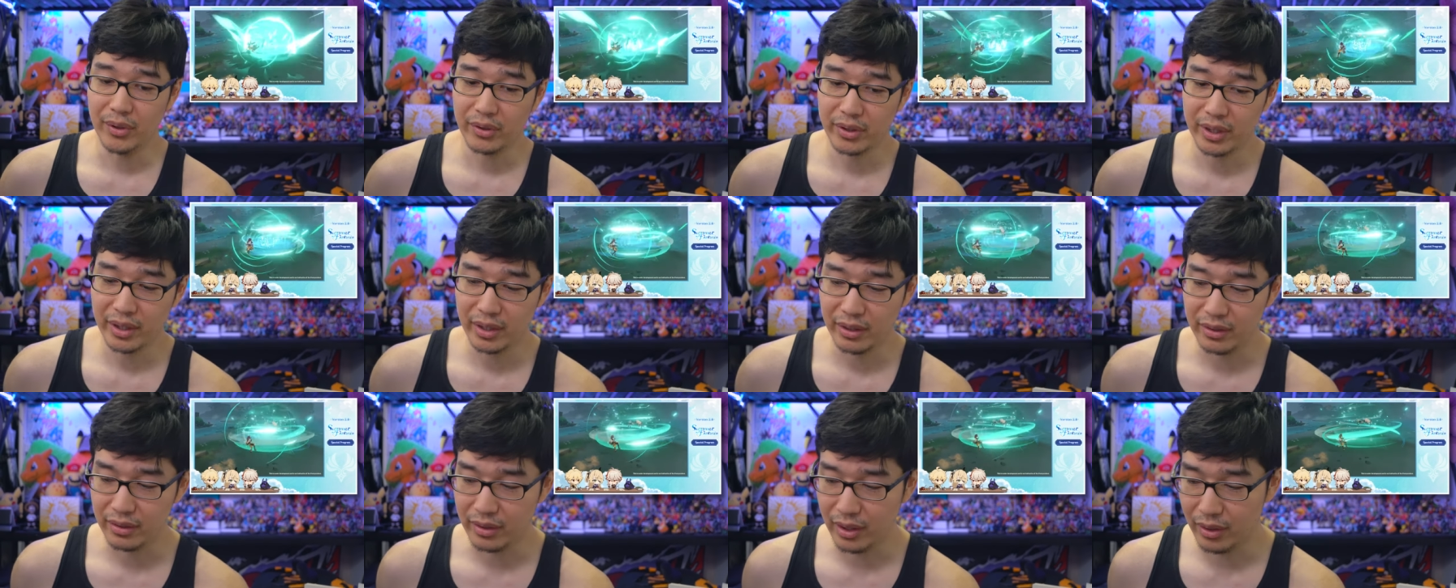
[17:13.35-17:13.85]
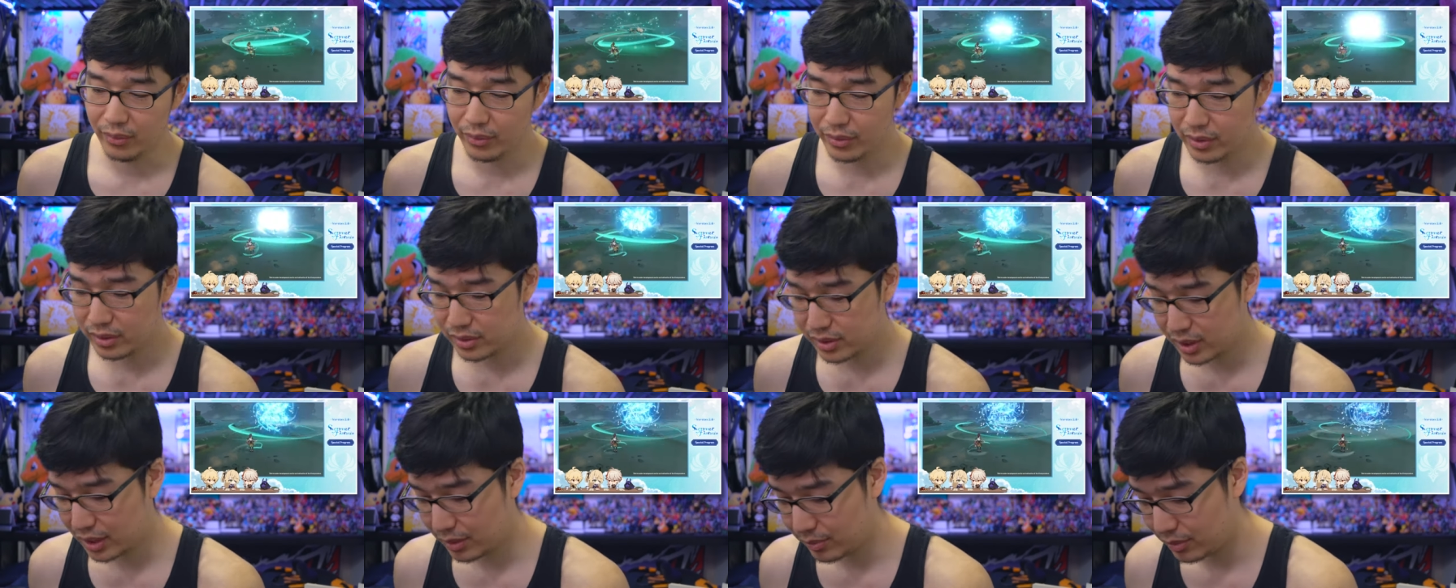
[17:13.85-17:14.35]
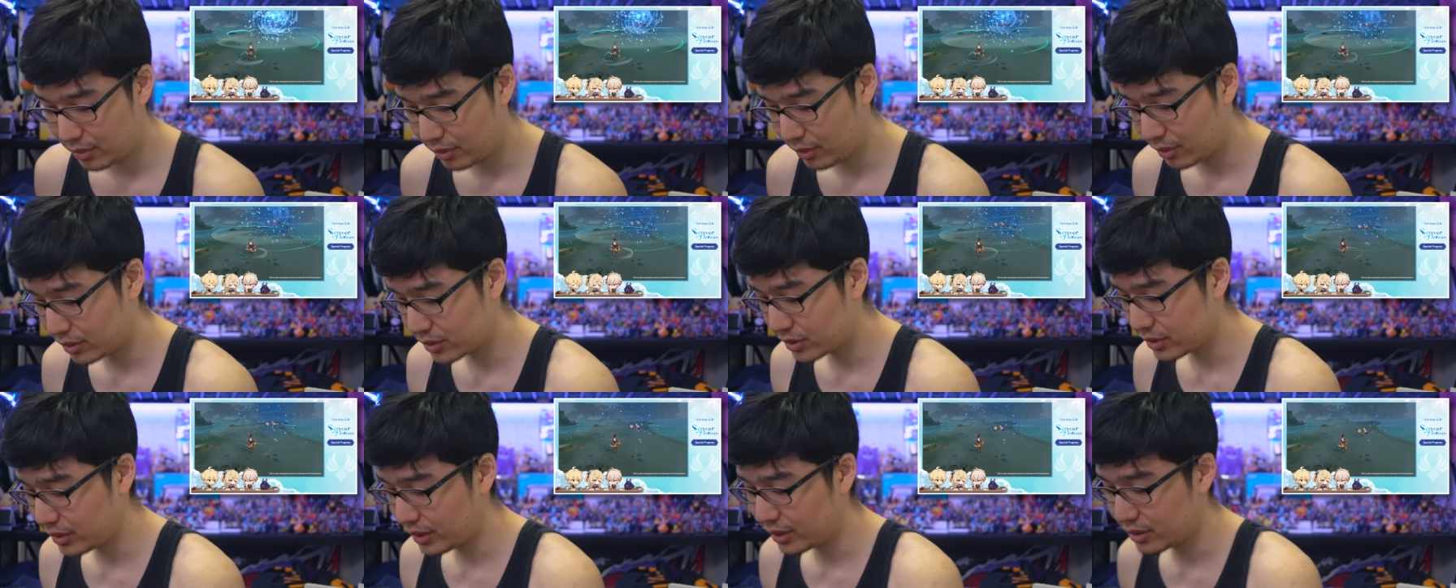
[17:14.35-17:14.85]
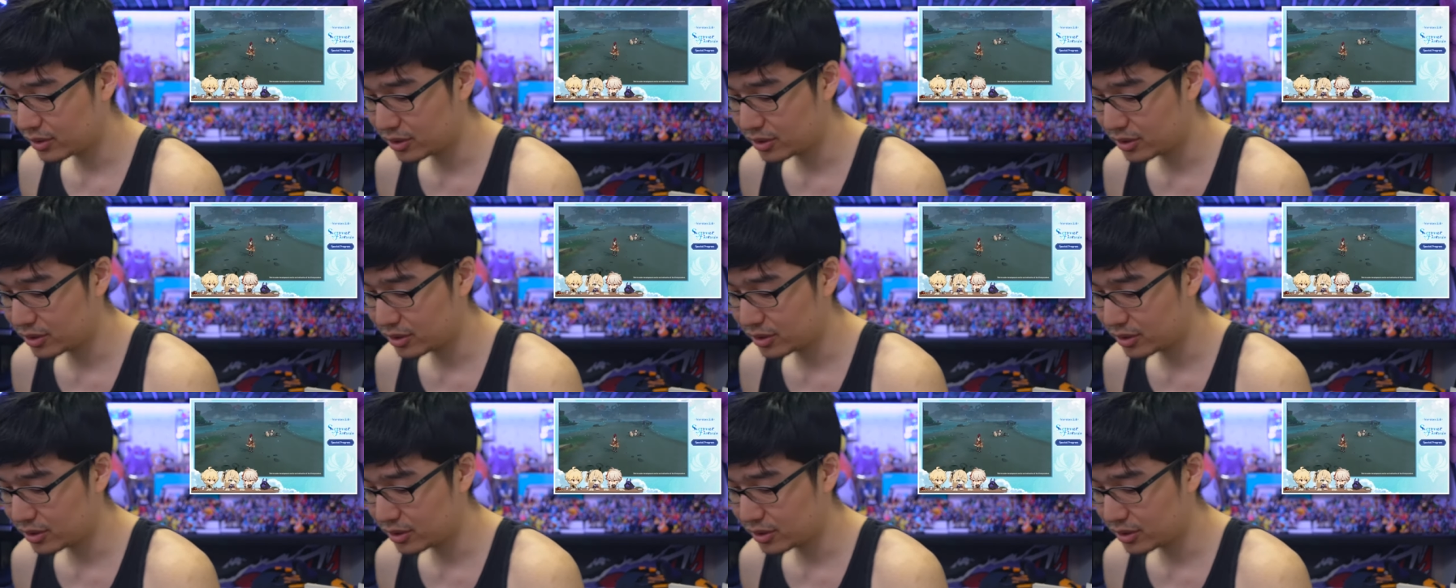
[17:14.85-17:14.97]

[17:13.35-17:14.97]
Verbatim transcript: they're kind of done with this game. It looks like